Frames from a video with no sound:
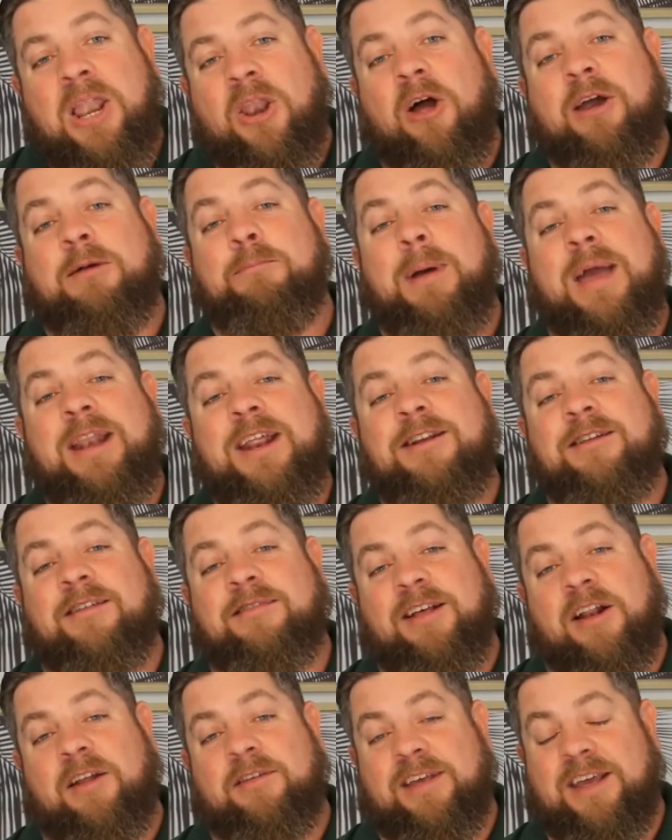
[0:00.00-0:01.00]
Like many
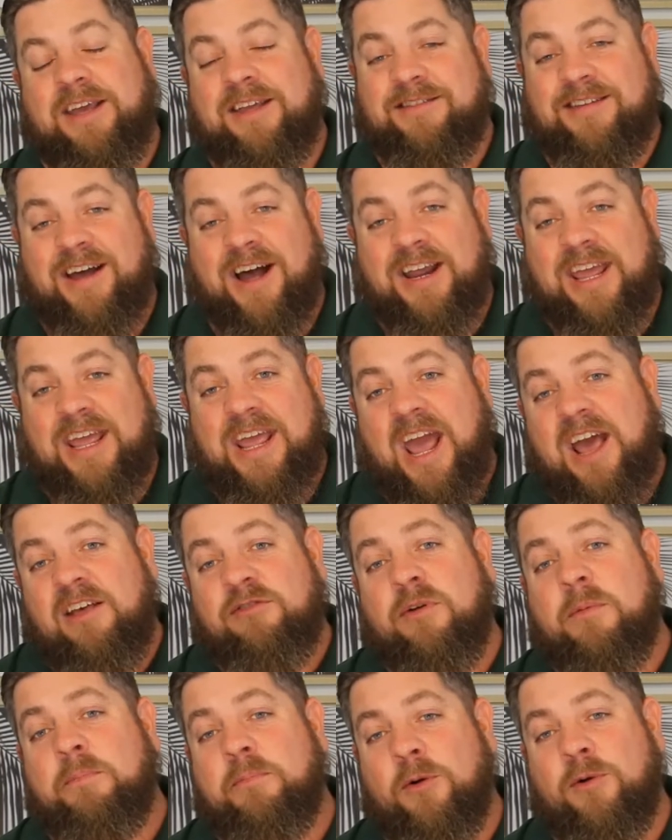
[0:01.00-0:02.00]
distillers in Kentucky,
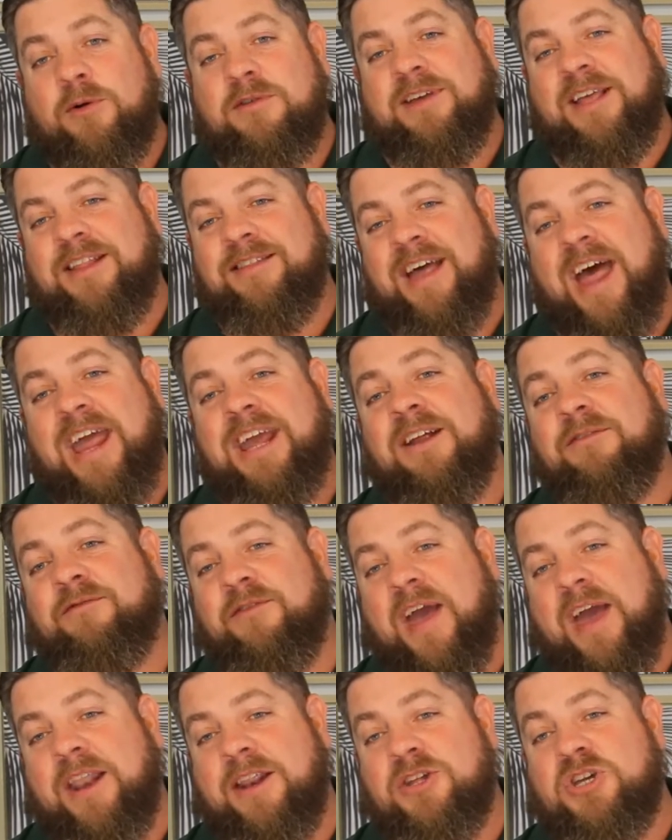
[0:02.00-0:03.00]
Ezra Brooks can take
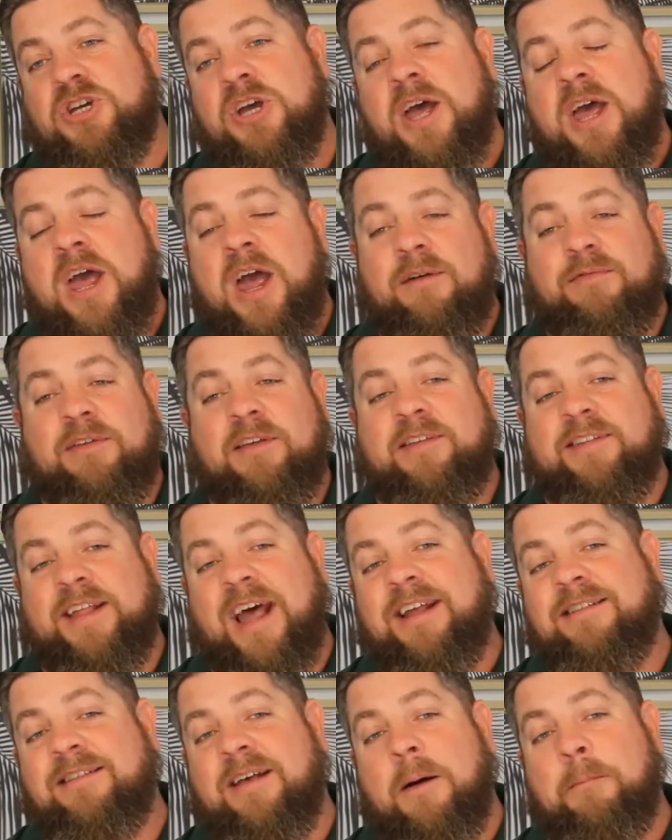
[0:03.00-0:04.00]
advantage of the
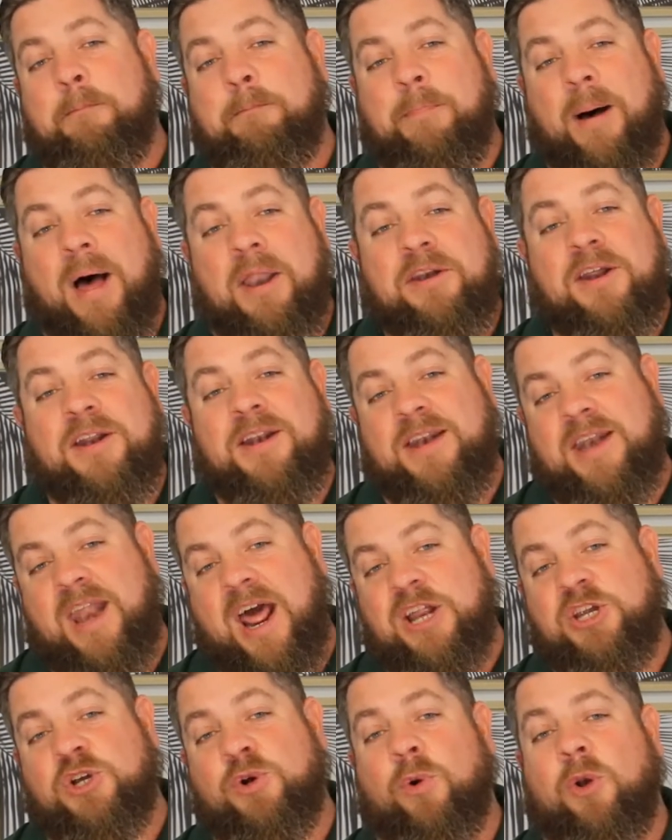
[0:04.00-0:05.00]
state's abundant
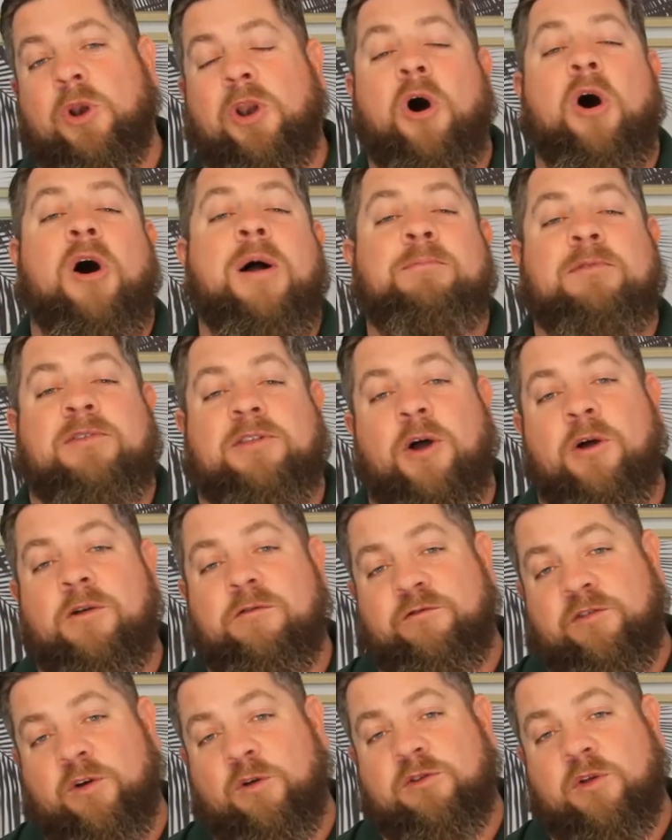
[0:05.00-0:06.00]
natural
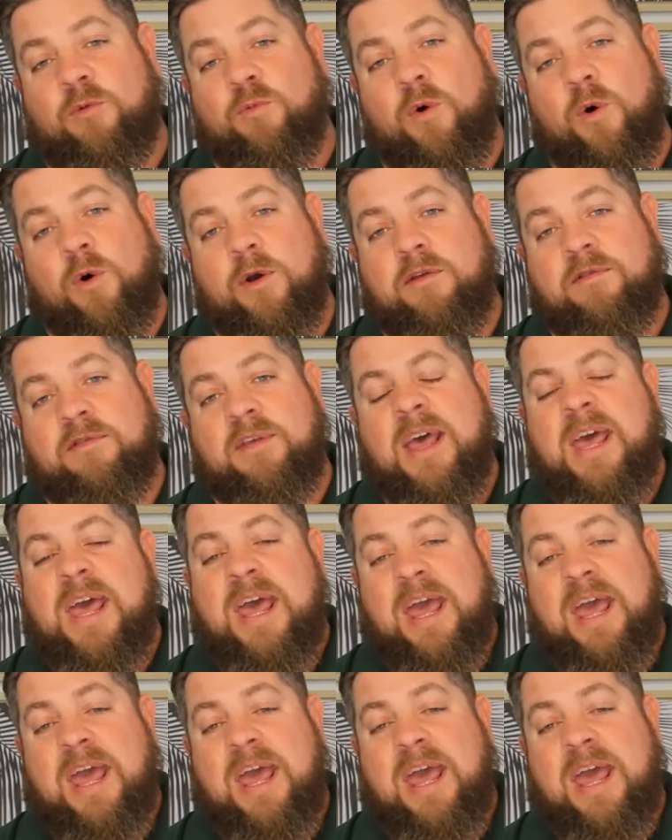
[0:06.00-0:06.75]
limestone filtered waters.